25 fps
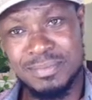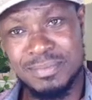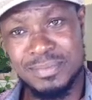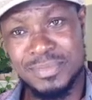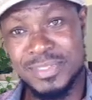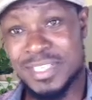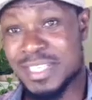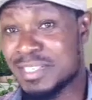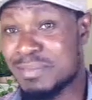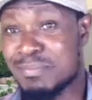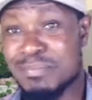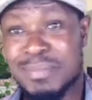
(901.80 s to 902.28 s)

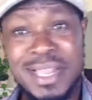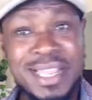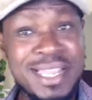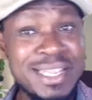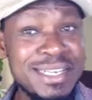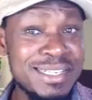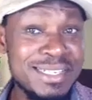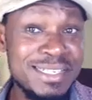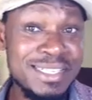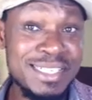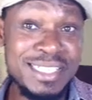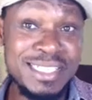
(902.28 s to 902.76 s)
that
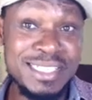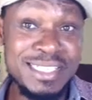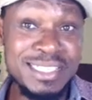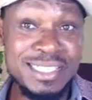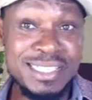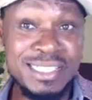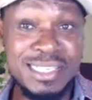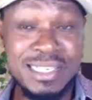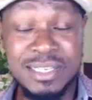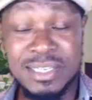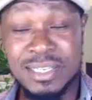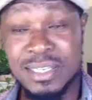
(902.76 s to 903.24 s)
might
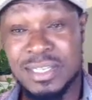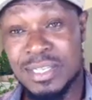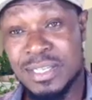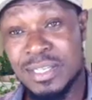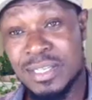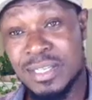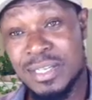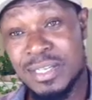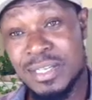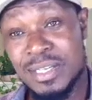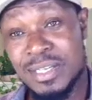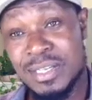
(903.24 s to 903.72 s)
lead
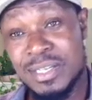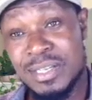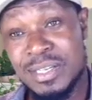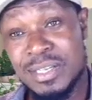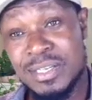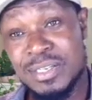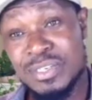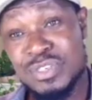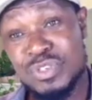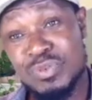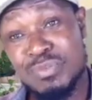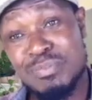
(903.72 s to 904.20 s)

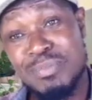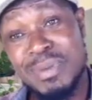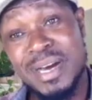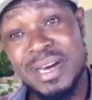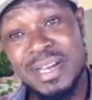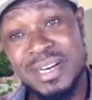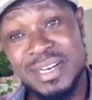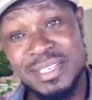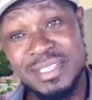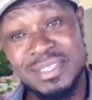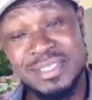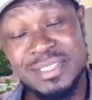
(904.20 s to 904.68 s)
to
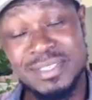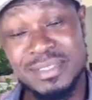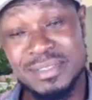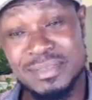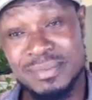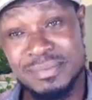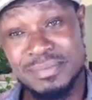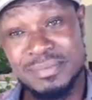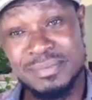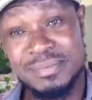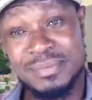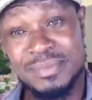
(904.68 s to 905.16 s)
marriage,
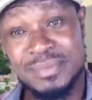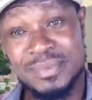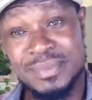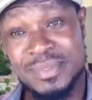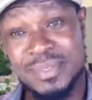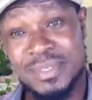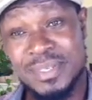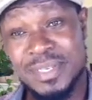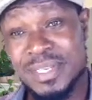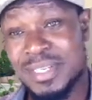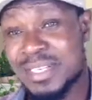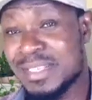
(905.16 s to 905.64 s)

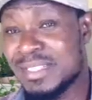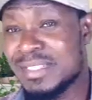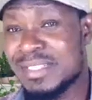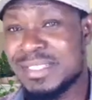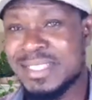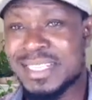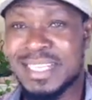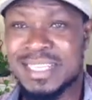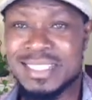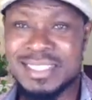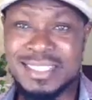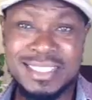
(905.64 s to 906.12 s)

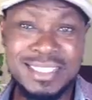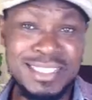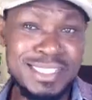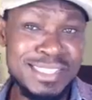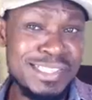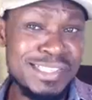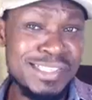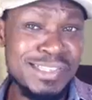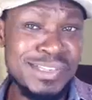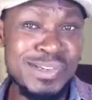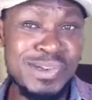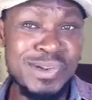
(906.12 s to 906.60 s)
that
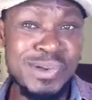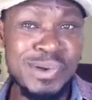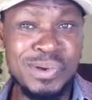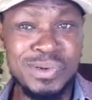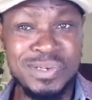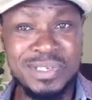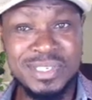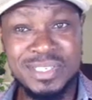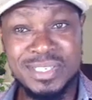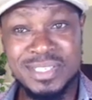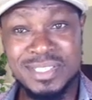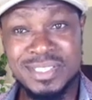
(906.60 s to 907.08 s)
is
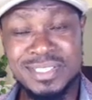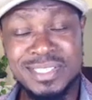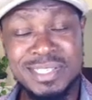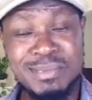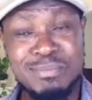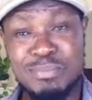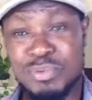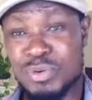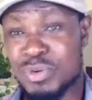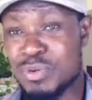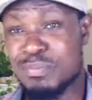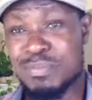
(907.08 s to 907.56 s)
not the
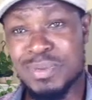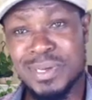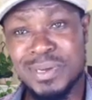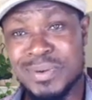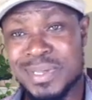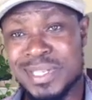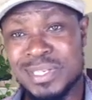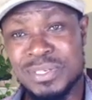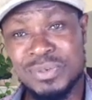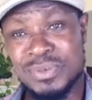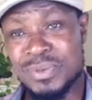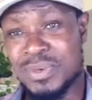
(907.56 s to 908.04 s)
proper
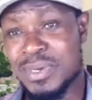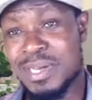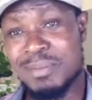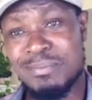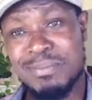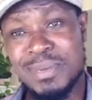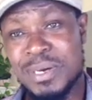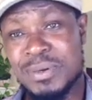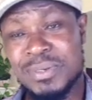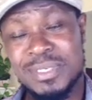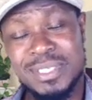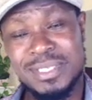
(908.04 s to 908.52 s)
way to go
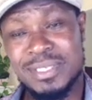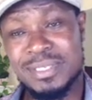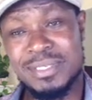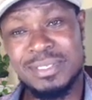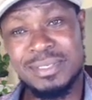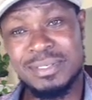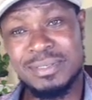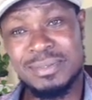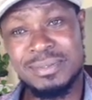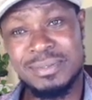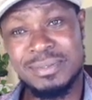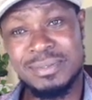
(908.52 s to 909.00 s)
about it.
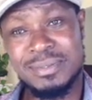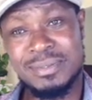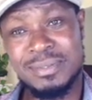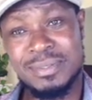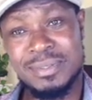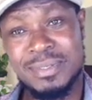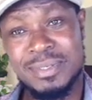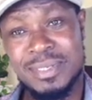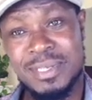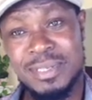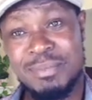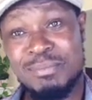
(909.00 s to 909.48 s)

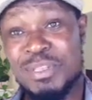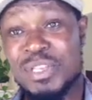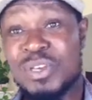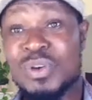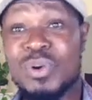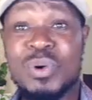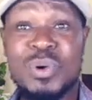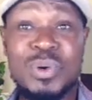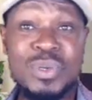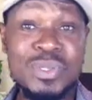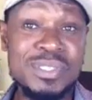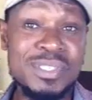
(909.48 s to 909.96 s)

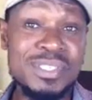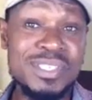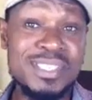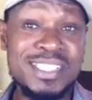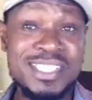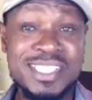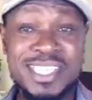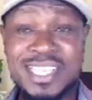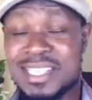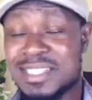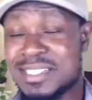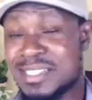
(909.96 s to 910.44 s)
Because
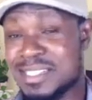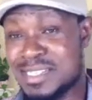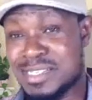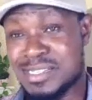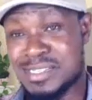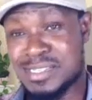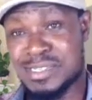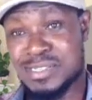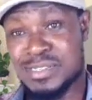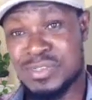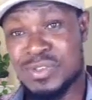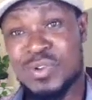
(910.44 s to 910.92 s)

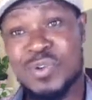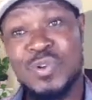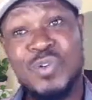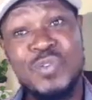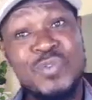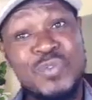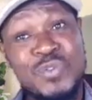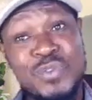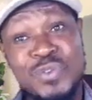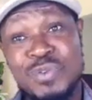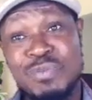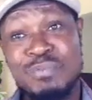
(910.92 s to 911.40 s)
chances of
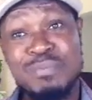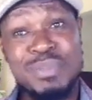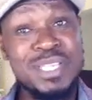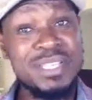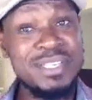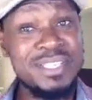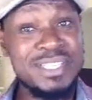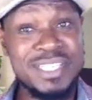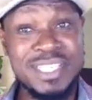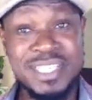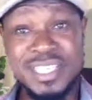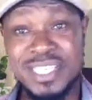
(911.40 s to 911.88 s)
you
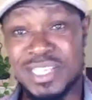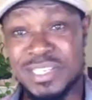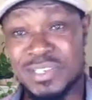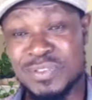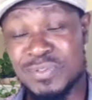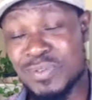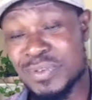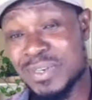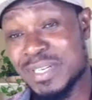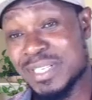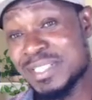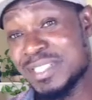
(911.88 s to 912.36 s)
being taken
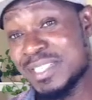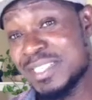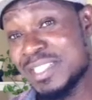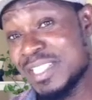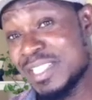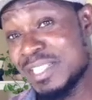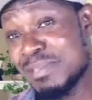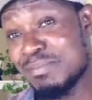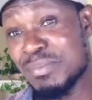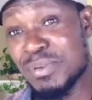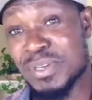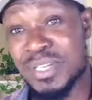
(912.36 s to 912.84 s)
for a
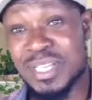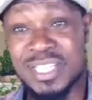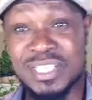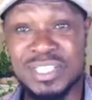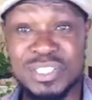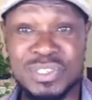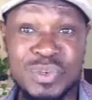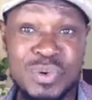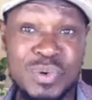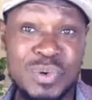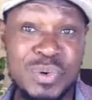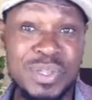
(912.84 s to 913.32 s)
cheap
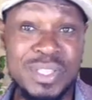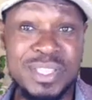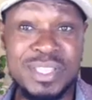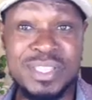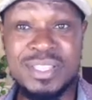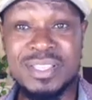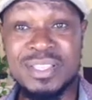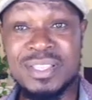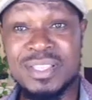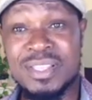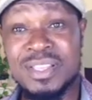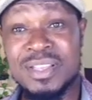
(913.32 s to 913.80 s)
HOE
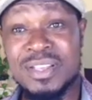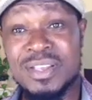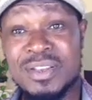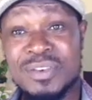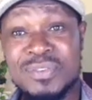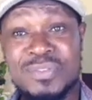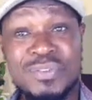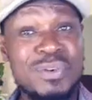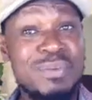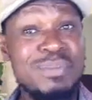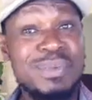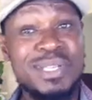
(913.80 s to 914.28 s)

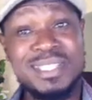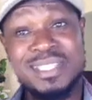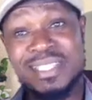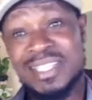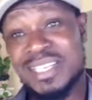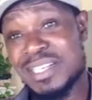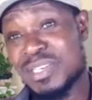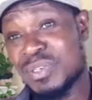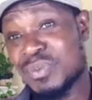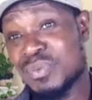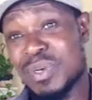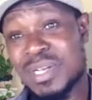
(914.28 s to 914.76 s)
from a
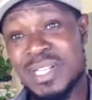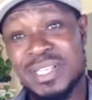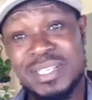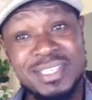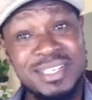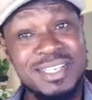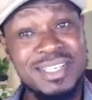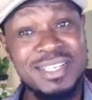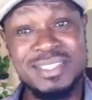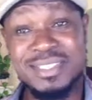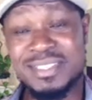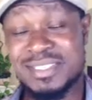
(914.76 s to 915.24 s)
third world
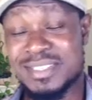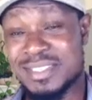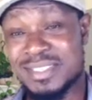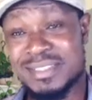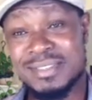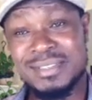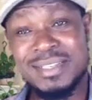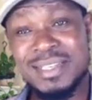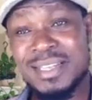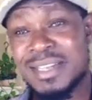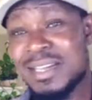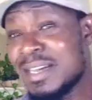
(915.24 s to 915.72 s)
country
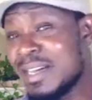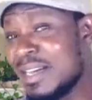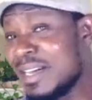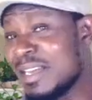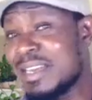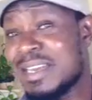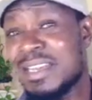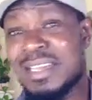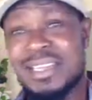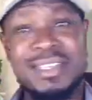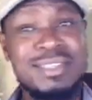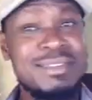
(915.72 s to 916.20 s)
are
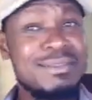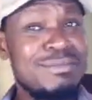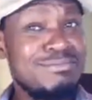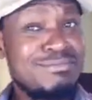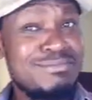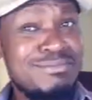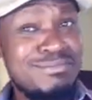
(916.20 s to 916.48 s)
like